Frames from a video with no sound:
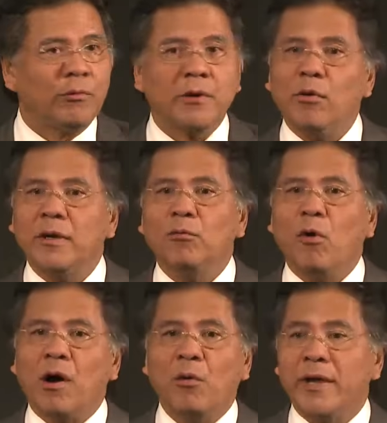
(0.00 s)
were going to
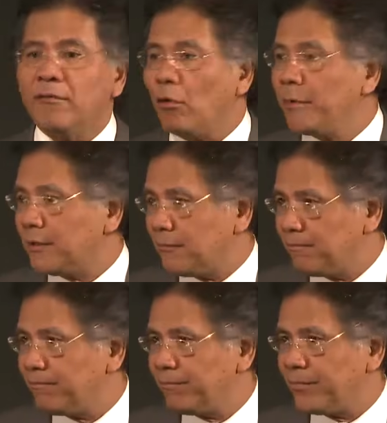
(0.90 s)
walk away from it.
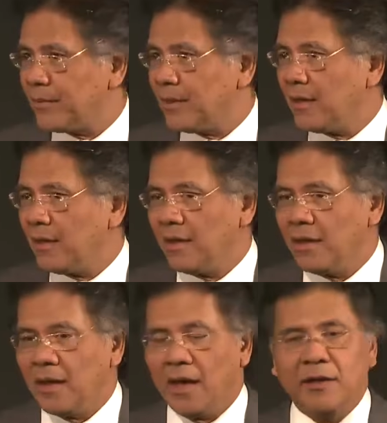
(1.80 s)

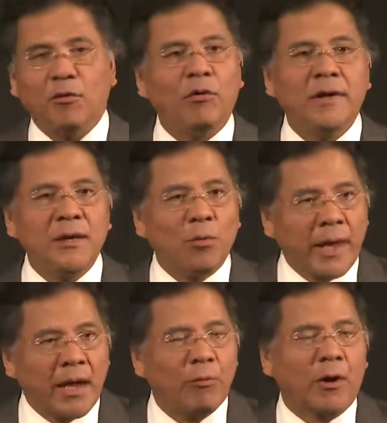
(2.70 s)
And the only
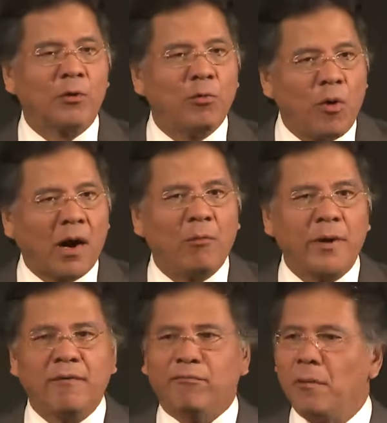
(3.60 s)
way we could walk
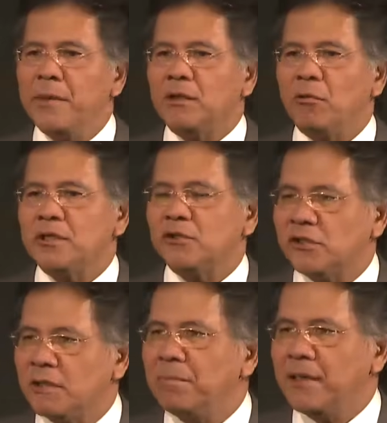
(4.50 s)
away from it was
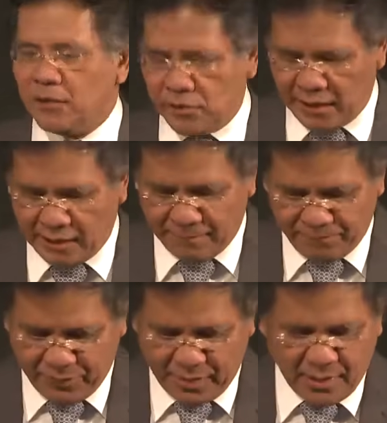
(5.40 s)
simply to say,
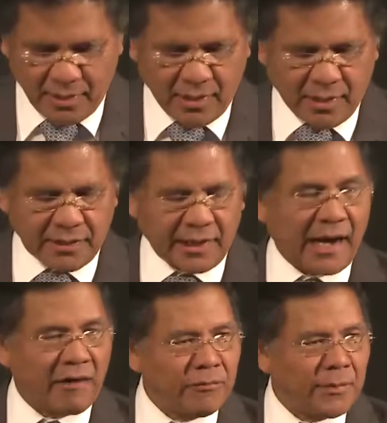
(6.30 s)
the
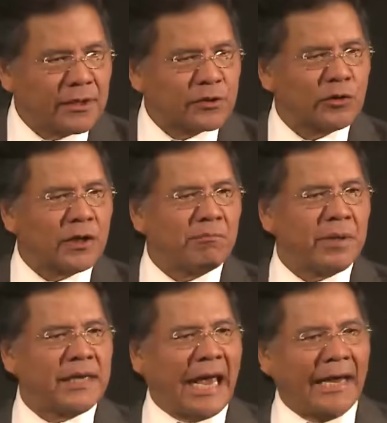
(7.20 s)
government shouldn't
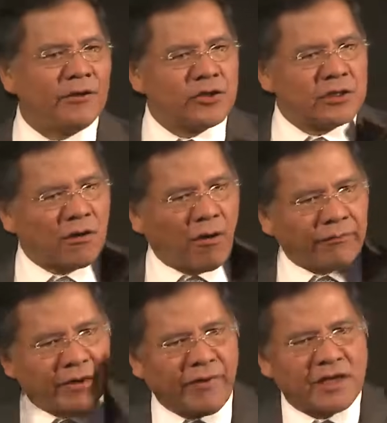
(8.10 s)
be the engine
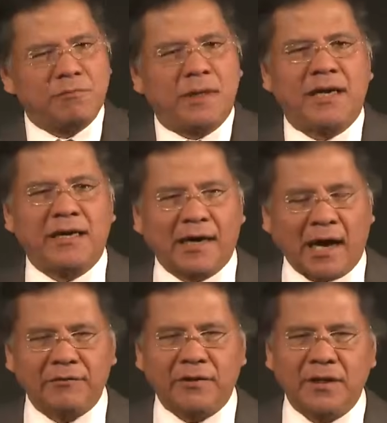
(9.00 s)
of investment in the
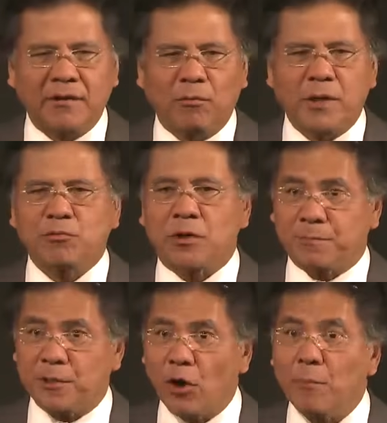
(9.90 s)
country, which was
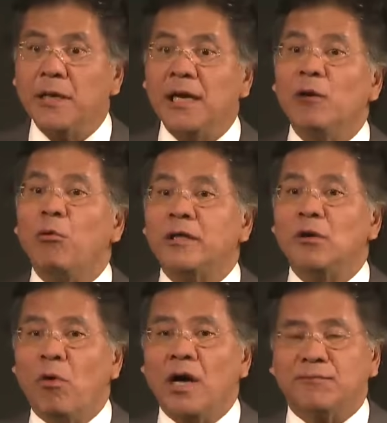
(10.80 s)
predominantly what it
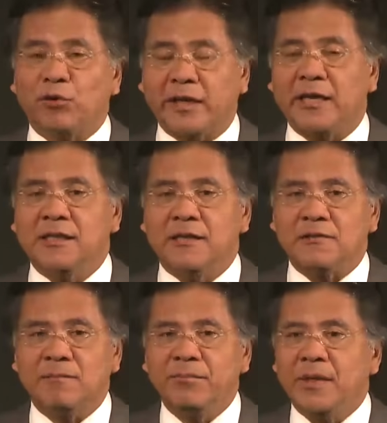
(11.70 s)
was for 10
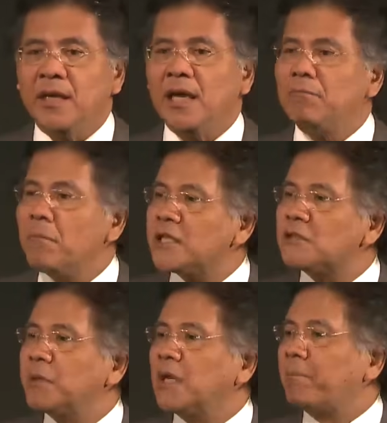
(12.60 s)
years. It
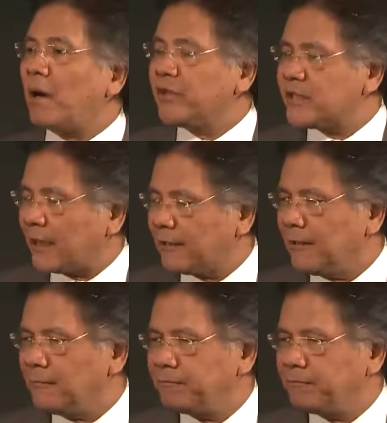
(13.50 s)
must be the private sector.